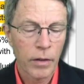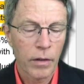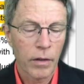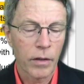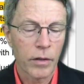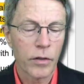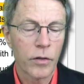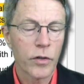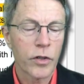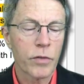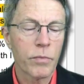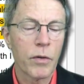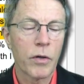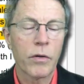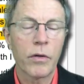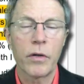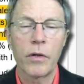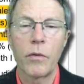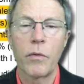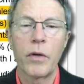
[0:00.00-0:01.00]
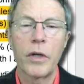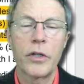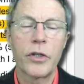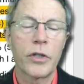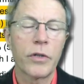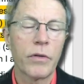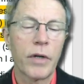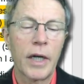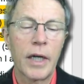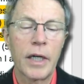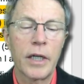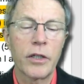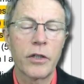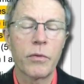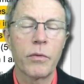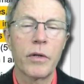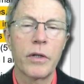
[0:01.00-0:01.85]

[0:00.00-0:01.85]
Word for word: Are you a smoker? What is your age?